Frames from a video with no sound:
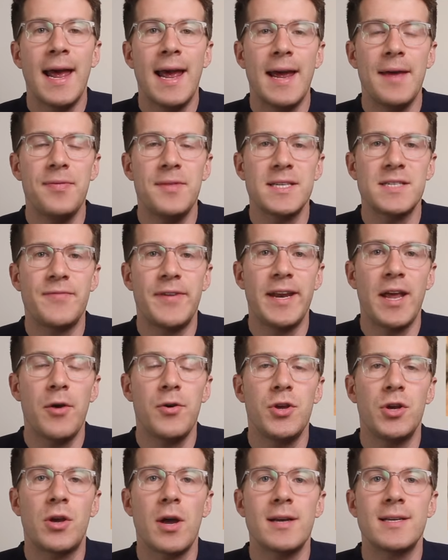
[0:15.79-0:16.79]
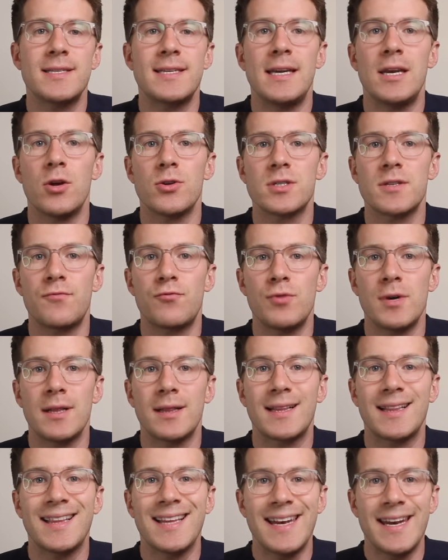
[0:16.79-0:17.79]
In this video, you're going to see lots of real
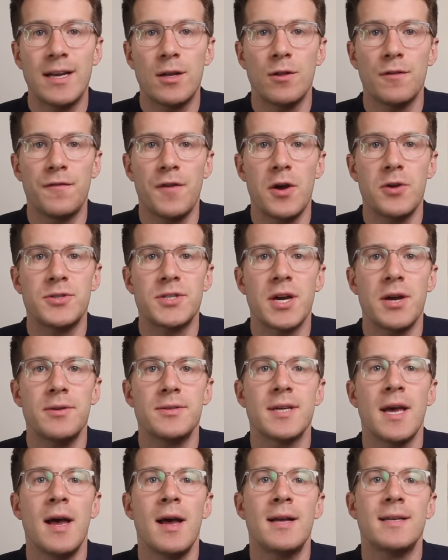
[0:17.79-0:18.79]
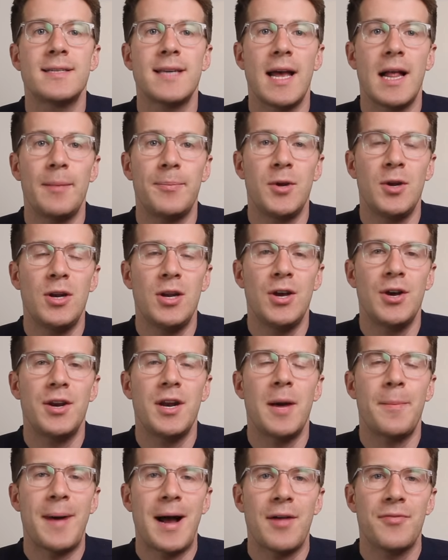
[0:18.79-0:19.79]
clinical photos to help you learn
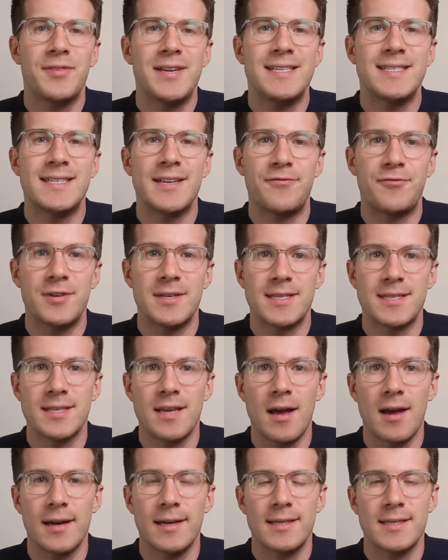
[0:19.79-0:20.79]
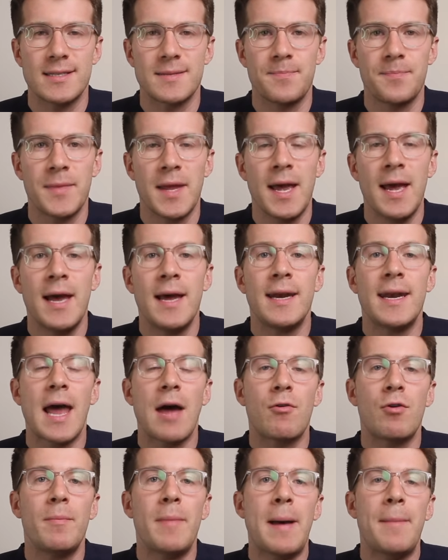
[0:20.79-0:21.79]
about these different signs.
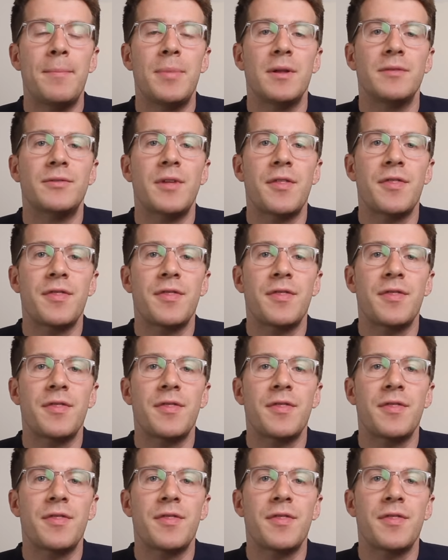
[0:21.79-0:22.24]
Now remember, the